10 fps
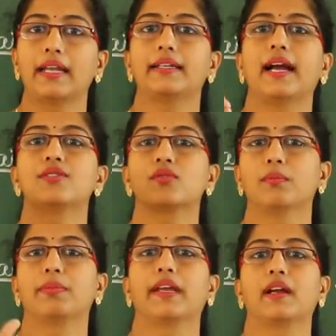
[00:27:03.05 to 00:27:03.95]
it has to
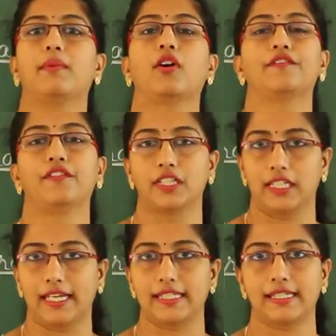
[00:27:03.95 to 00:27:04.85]
bring about
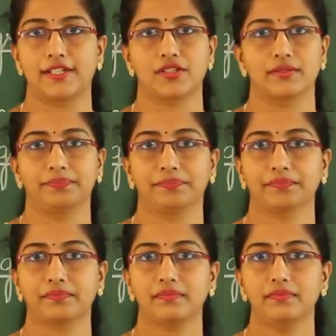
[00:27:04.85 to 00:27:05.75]
fertilization.
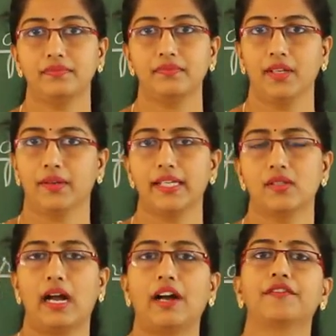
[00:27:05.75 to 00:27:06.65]
Okay,
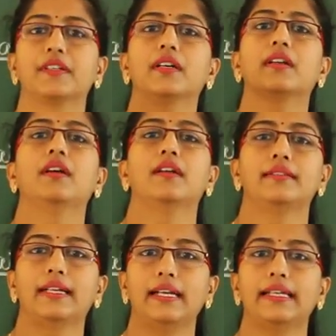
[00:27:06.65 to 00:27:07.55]
so after
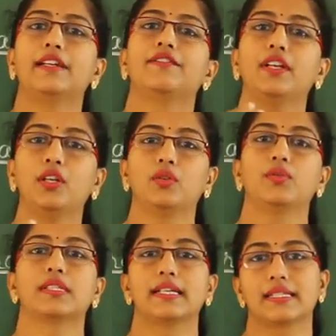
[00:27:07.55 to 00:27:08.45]
that it will
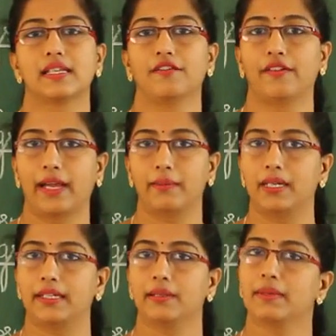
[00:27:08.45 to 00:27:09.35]
lose its
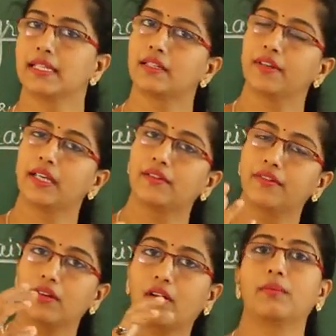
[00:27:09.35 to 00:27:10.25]
viability, means it
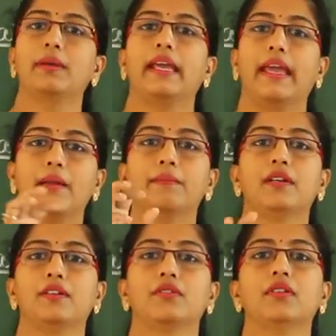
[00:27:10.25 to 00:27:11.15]
will not be
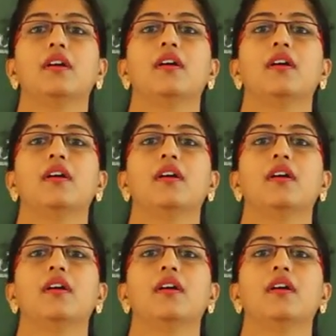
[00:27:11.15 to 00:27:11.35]
able to